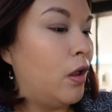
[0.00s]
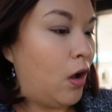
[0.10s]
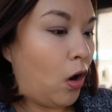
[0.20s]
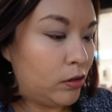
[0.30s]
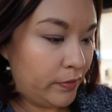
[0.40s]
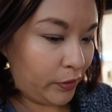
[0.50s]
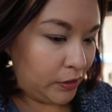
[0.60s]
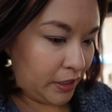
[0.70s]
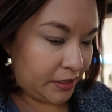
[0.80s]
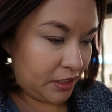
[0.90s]
all of our
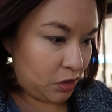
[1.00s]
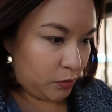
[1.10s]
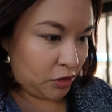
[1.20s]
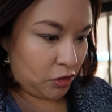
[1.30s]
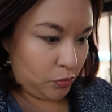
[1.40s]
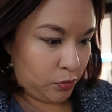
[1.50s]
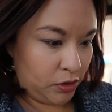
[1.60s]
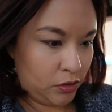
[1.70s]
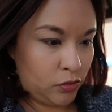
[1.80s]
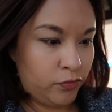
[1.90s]
luggage, which was
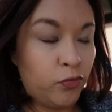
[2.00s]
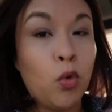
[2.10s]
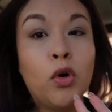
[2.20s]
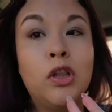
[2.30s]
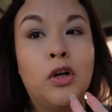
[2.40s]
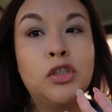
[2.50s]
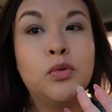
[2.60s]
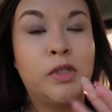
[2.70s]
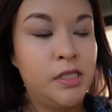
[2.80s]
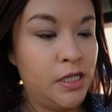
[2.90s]
4 large
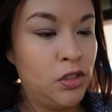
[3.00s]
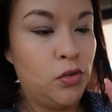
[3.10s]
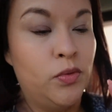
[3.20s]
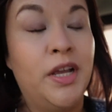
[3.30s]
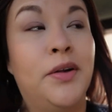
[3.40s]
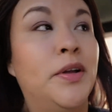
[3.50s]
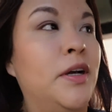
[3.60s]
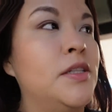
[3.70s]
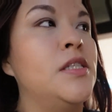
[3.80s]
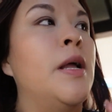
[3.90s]
ones and 2
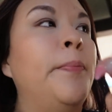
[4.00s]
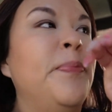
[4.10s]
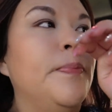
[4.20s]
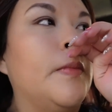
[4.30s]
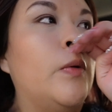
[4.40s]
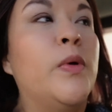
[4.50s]
carry-ons,